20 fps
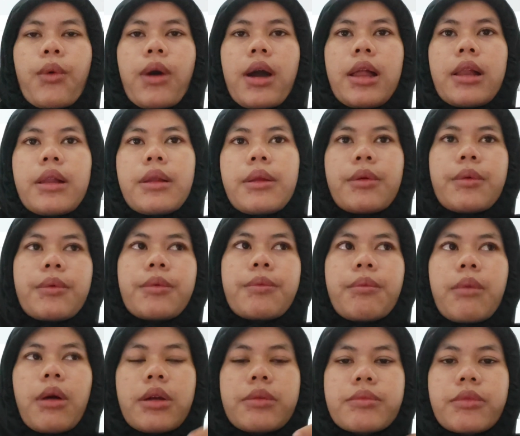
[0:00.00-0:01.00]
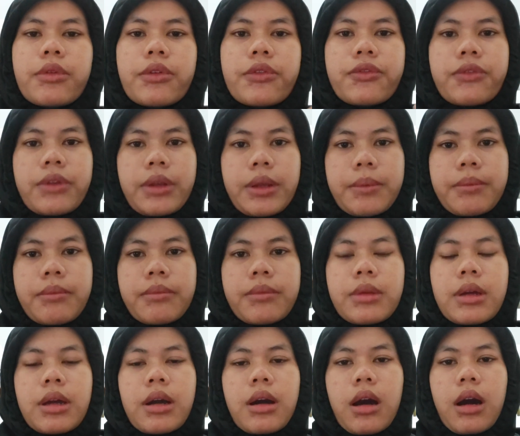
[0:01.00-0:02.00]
while bond morpheme